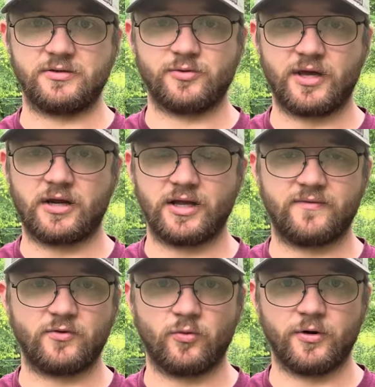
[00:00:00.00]
without having
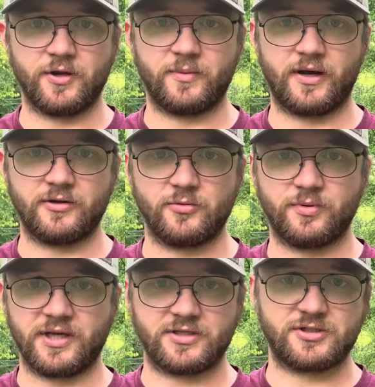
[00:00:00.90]
to worry about your
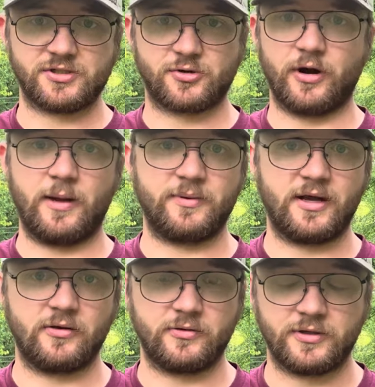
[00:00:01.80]
plants just crapping
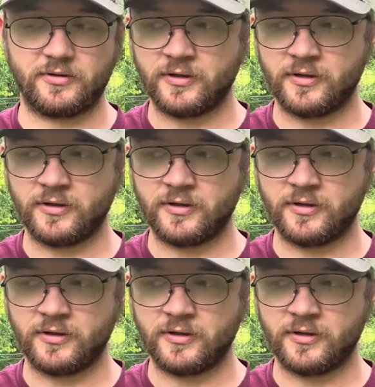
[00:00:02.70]
out on you.